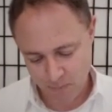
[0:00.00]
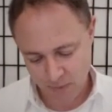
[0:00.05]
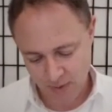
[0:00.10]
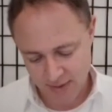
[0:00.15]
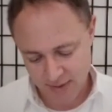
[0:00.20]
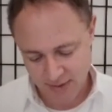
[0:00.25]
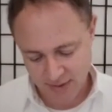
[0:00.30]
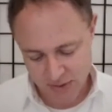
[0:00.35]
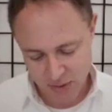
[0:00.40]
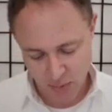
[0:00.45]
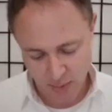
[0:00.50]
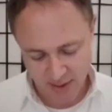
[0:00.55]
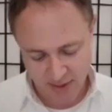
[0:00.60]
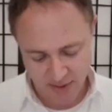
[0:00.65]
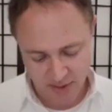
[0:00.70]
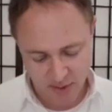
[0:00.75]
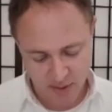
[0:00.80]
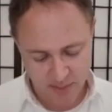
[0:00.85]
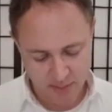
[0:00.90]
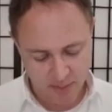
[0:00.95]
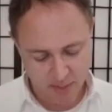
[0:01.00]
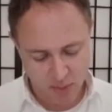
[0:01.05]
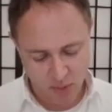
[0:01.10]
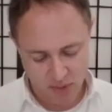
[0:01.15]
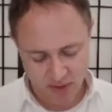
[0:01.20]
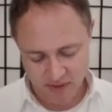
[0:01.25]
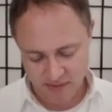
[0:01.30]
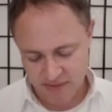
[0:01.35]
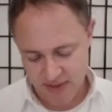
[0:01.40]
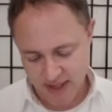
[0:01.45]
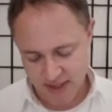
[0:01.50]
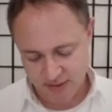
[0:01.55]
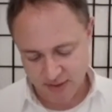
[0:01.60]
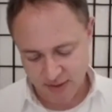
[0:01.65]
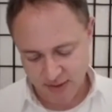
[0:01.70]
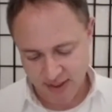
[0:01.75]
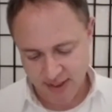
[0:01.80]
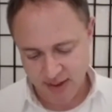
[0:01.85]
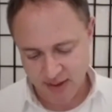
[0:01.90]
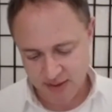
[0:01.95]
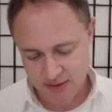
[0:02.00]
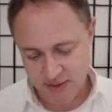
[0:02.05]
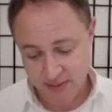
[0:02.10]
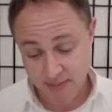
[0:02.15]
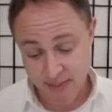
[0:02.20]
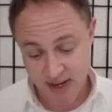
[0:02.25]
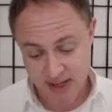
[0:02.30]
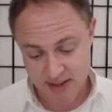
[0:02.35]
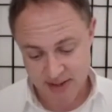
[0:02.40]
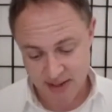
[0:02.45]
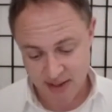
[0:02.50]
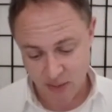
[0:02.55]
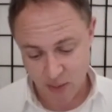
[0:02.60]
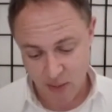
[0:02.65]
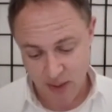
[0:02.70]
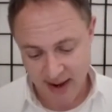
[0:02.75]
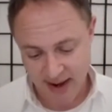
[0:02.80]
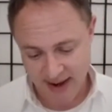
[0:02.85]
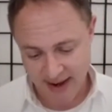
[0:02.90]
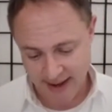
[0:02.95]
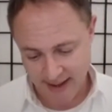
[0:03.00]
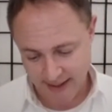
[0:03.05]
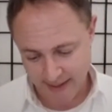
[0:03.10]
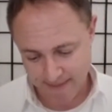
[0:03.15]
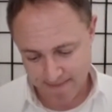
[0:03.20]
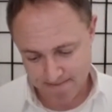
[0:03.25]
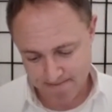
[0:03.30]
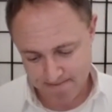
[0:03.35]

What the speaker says: I'd like to read a little bit more of Dr. King's amazing writing.